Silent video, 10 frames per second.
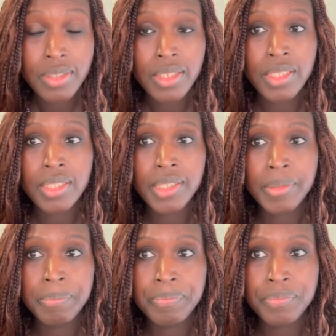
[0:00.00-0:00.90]

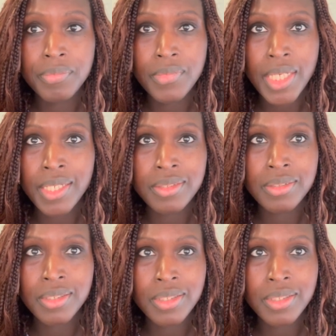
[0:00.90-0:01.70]
and